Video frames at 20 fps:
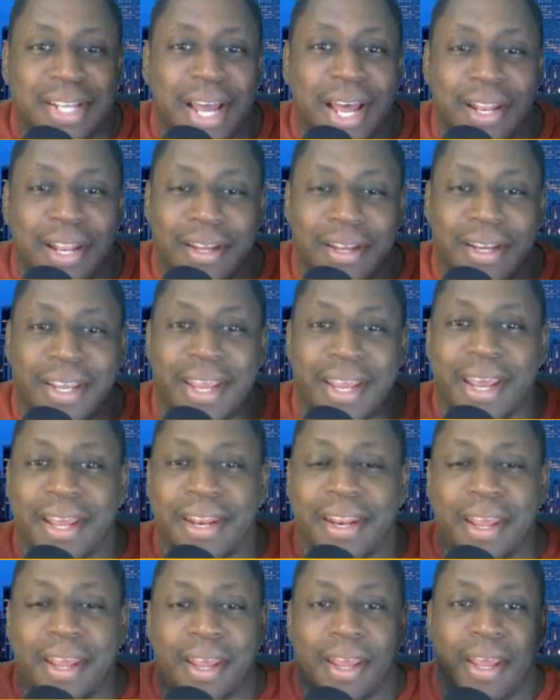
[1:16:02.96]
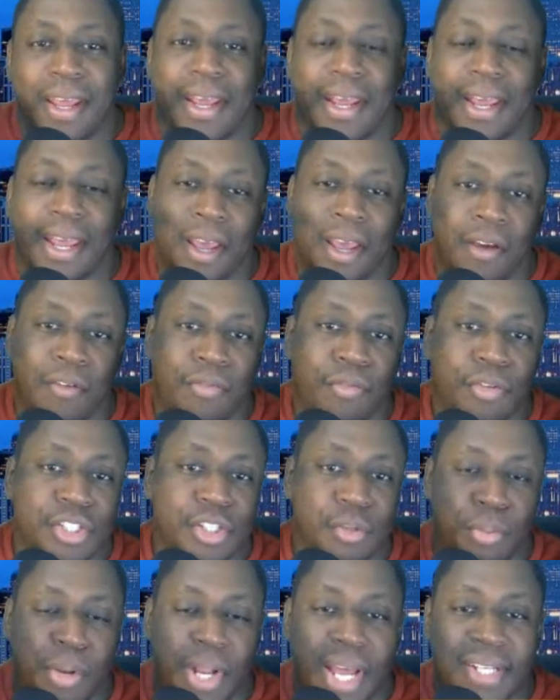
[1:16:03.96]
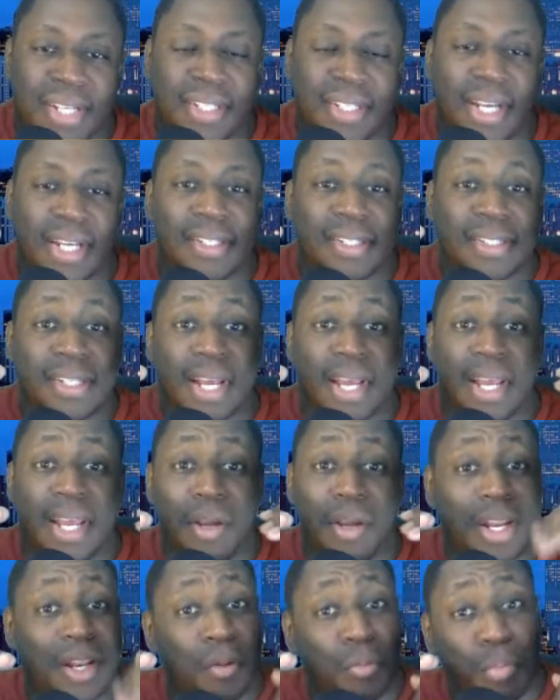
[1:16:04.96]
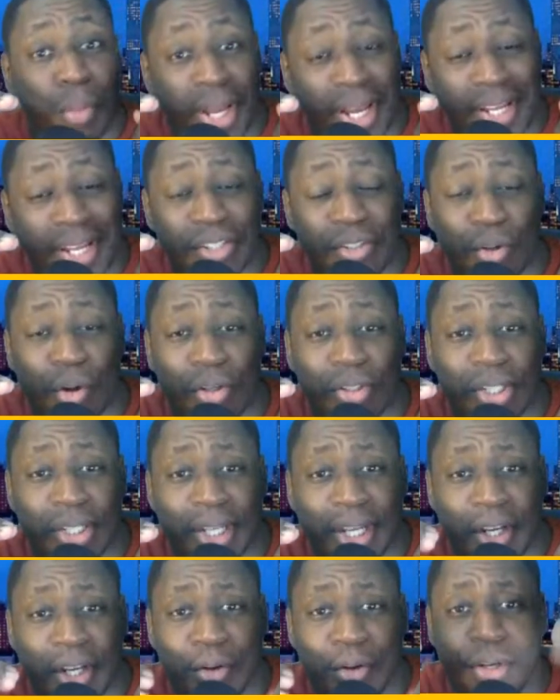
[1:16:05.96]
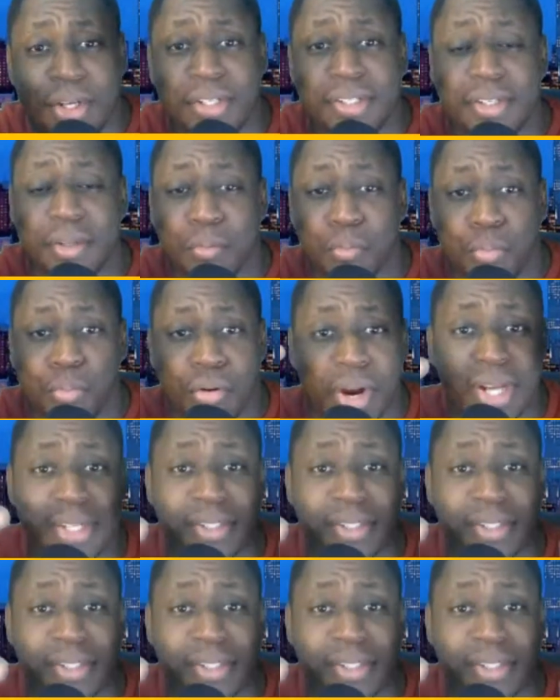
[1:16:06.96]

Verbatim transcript: I look at if supply stays the same and demand starts to decrease, price